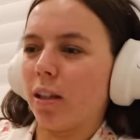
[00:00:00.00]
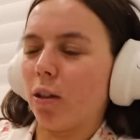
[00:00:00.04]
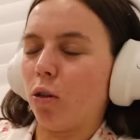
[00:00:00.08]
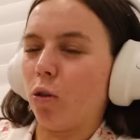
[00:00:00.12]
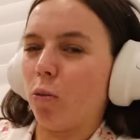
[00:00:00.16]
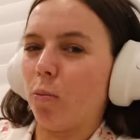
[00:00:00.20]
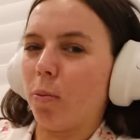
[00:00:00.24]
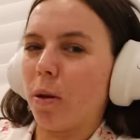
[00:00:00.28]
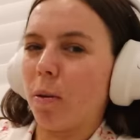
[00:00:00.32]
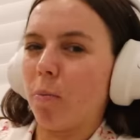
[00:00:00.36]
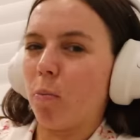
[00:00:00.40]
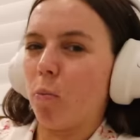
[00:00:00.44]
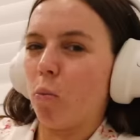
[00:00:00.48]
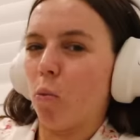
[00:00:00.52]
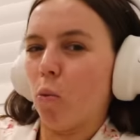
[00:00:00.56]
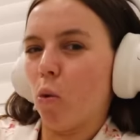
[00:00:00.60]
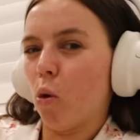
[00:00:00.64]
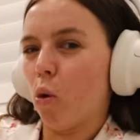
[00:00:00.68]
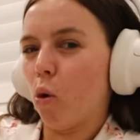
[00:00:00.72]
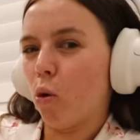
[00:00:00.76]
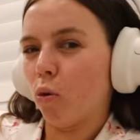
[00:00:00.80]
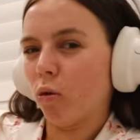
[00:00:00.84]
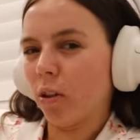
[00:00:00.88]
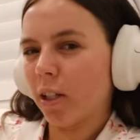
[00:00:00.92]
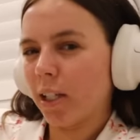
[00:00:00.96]
little bit
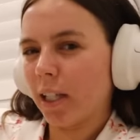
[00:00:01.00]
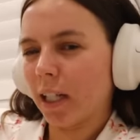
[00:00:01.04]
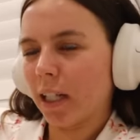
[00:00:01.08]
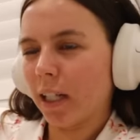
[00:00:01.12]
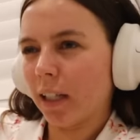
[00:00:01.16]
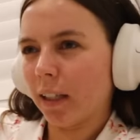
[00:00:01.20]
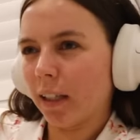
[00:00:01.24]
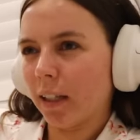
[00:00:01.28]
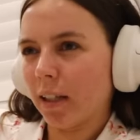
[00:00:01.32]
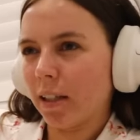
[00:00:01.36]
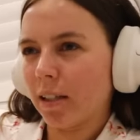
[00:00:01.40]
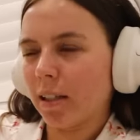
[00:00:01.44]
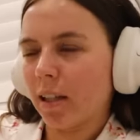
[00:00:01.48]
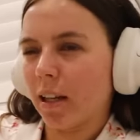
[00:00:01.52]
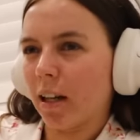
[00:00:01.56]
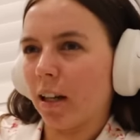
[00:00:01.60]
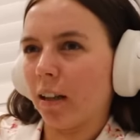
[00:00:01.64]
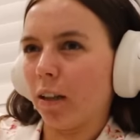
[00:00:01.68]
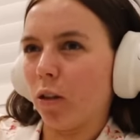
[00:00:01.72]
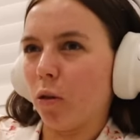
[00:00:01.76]
more ridiculous and a